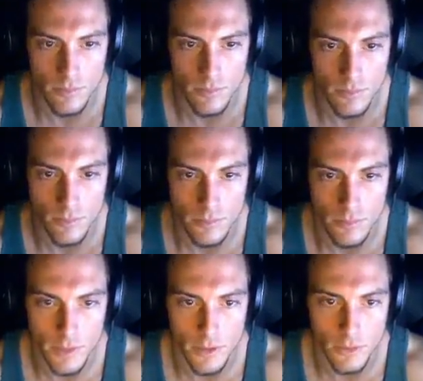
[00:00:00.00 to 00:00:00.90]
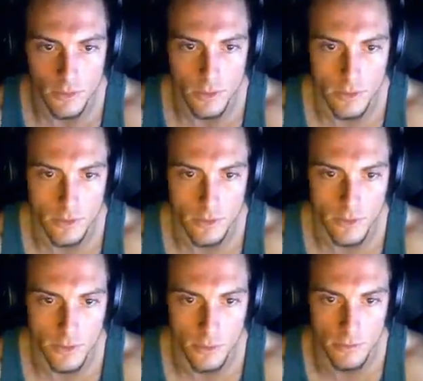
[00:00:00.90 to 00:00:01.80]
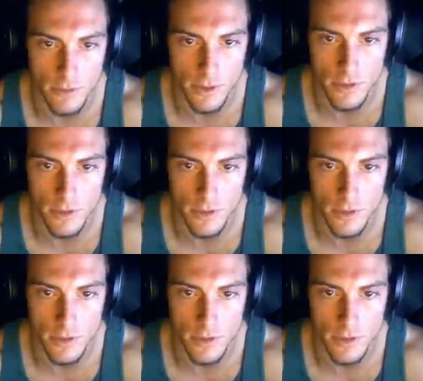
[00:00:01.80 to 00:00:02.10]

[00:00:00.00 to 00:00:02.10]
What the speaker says: And these walls are just professional.